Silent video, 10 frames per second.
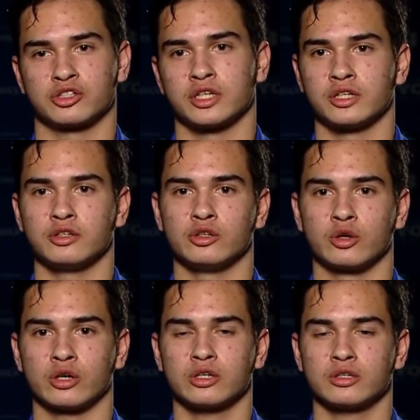City, New
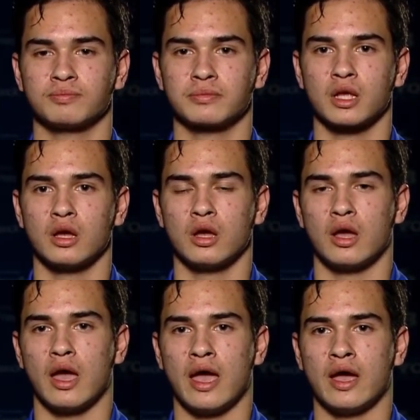York.
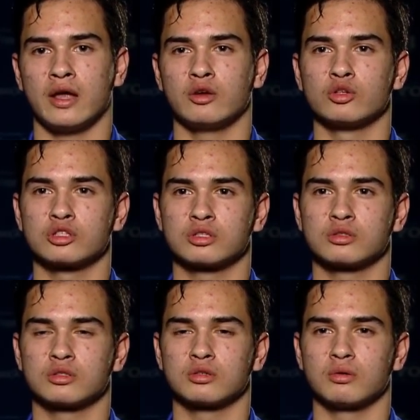And it
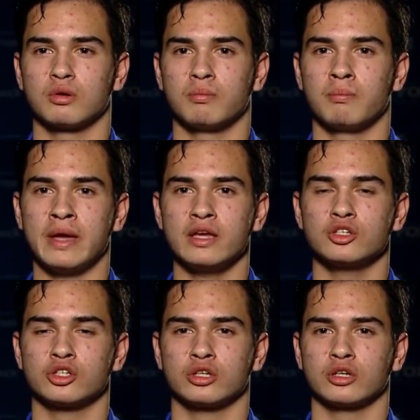was
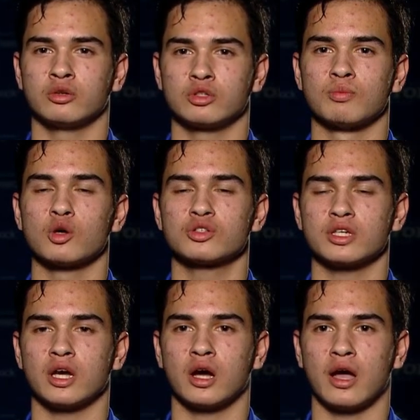major, it was
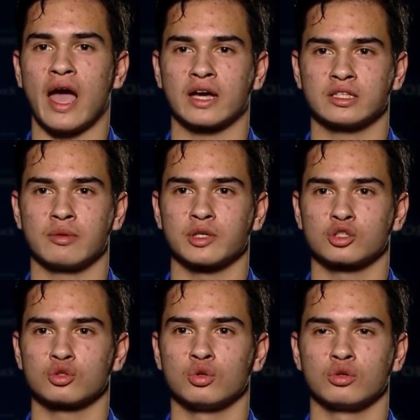mostly a uh, academic
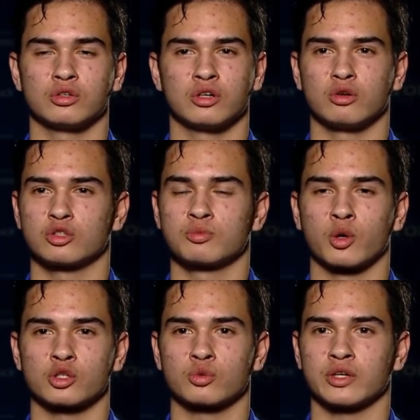school, you know.
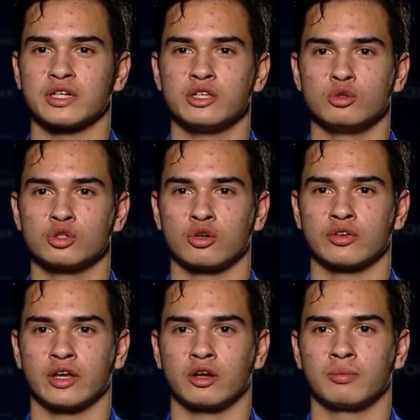Sports weren't huge
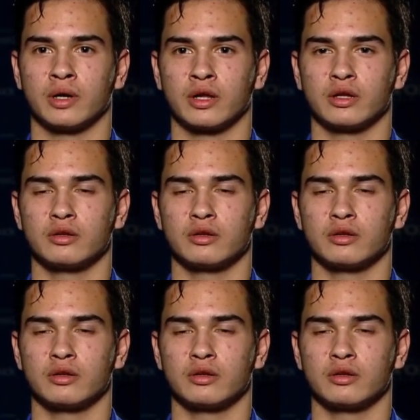over there, but